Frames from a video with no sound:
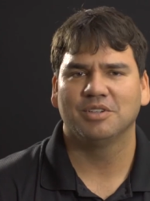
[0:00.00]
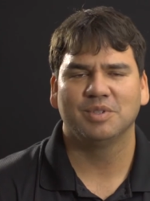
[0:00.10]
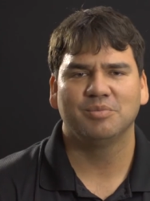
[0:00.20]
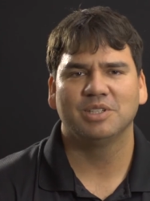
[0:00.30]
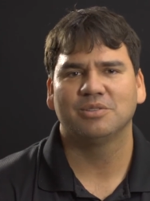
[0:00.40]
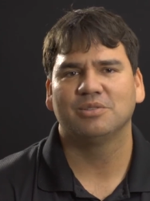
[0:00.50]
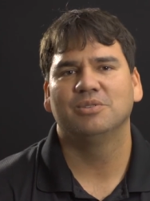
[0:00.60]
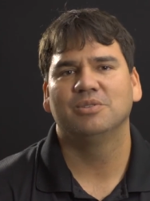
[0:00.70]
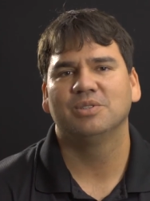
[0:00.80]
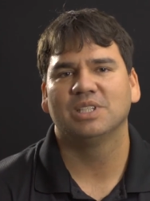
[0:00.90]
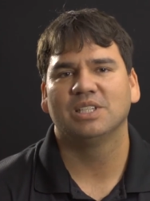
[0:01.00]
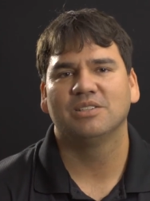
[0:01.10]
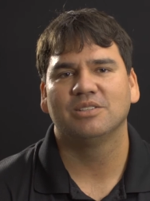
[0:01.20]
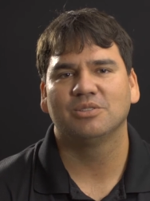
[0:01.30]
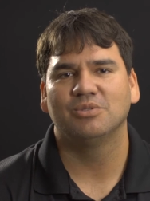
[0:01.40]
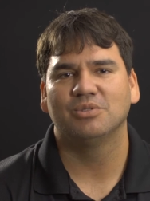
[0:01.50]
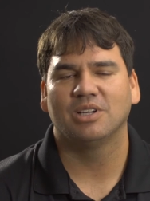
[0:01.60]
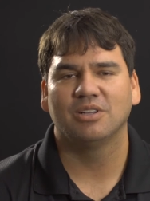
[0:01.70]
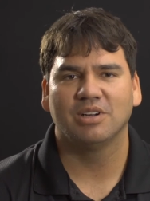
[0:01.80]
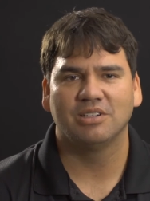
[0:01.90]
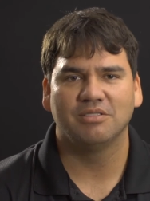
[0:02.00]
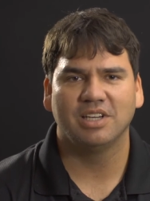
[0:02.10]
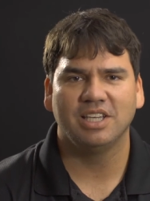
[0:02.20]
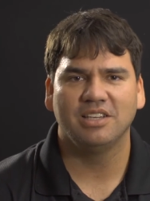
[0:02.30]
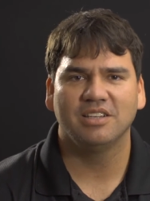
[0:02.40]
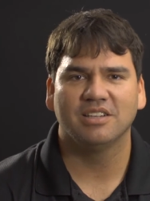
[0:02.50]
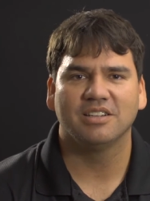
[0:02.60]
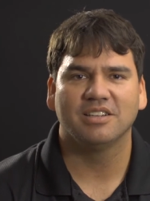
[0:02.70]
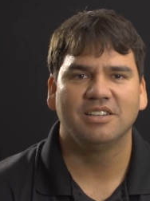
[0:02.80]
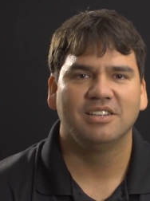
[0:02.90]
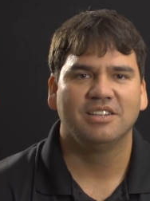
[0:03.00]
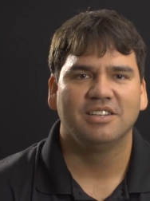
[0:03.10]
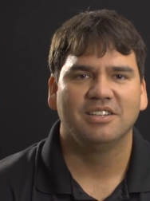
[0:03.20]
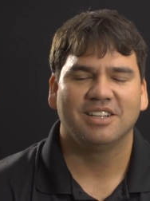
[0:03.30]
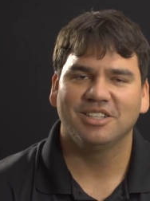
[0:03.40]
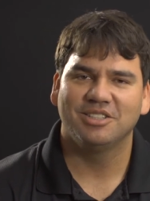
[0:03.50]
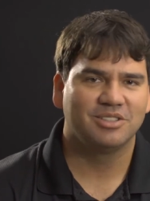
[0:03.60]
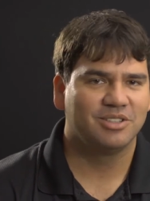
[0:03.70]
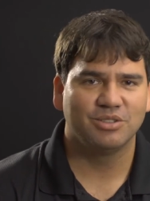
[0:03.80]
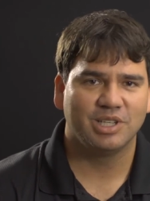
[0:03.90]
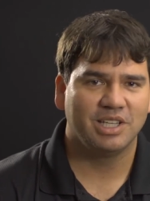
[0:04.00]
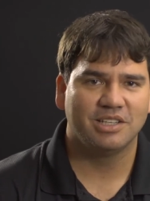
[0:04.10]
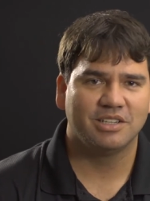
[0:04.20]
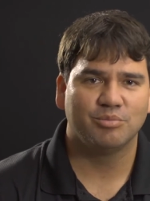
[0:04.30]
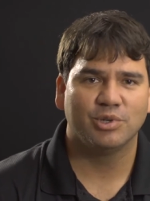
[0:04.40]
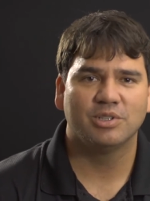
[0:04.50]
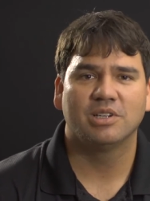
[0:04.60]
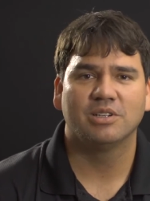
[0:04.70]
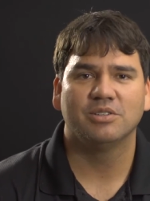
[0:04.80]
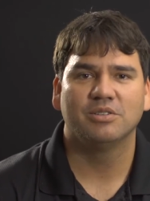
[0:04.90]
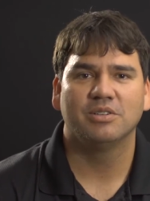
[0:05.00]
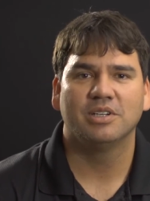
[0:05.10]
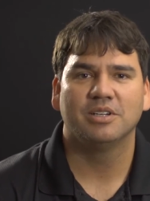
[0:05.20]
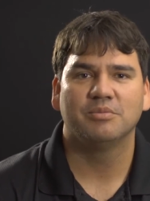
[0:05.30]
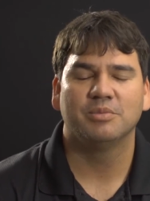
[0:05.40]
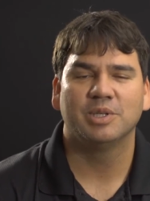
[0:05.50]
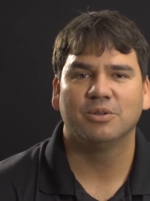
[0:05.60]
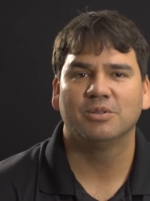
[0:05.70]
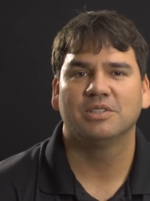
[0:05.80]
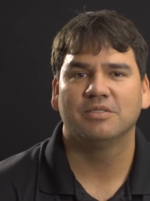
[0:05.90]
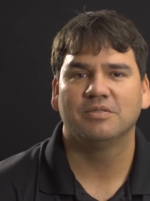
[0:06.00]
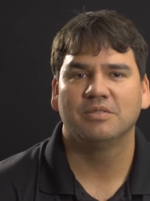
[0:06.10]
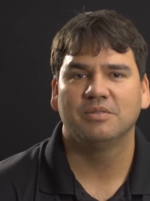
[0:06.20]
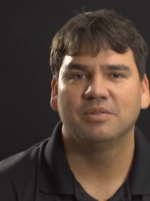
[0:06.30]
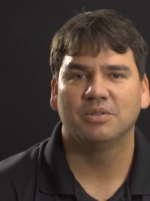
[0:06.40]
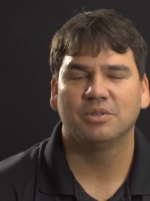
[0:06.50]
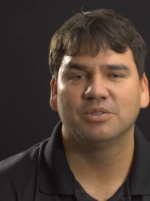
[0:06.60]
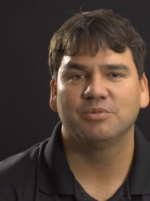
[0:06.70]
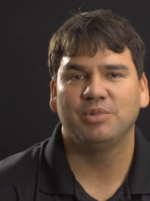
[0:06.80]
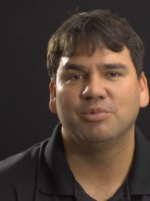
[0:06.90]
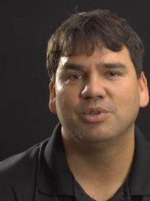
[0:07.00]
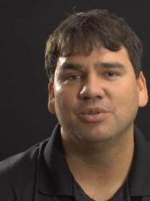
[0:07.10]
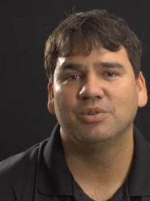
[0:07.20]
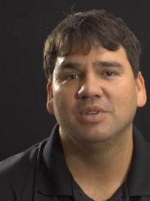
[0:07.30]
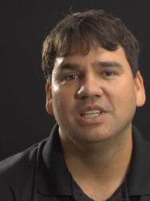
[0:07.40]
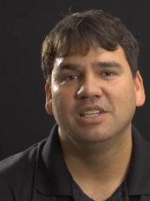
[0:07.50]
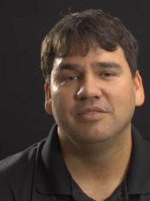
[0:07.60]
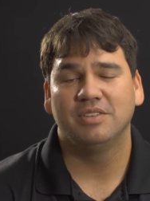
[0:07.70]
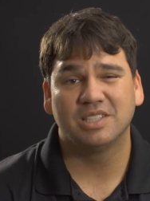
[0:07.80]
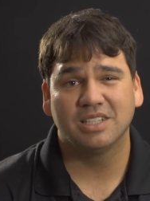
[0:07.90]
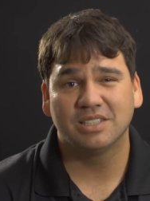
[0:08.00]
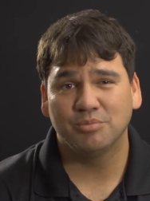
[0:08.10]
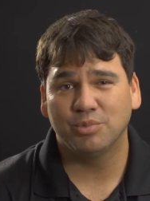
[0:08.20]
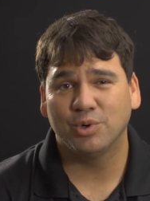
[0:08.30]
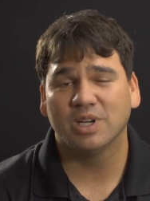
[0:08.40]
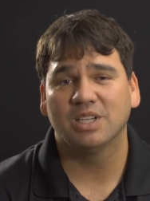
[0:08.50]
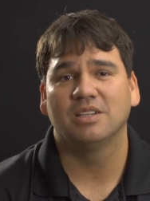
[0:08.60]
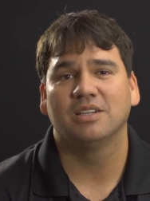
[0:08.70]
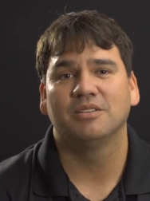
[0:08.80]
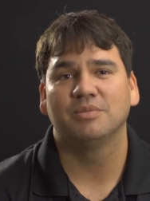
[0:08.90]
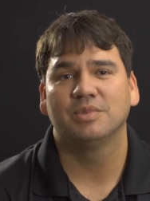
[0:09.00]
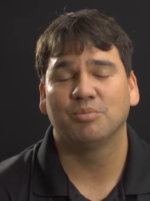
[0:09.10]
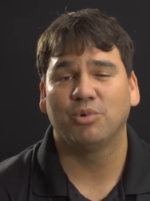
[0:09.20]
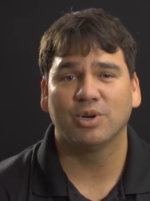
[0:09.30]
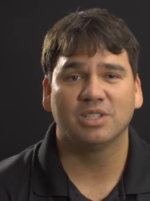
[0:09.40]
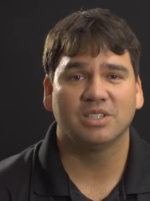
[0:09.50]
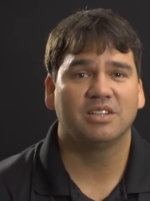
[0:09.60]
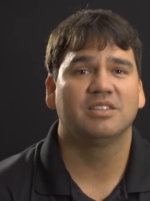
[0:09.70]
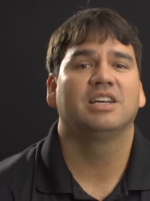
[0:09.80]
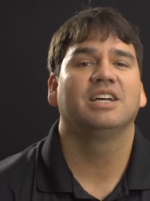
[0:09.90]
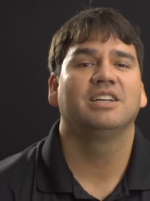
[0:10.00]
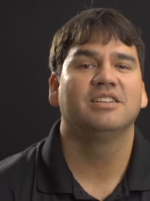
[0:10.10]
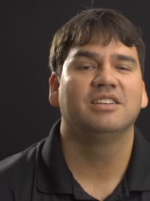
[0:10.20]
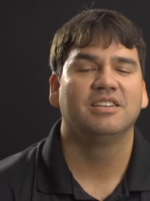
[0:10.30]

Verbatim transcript: Kamehameha schools and schools all around Hawaii, and not just those sailing on board the canoe, um, but those of those people who visit us in port, um, support us online,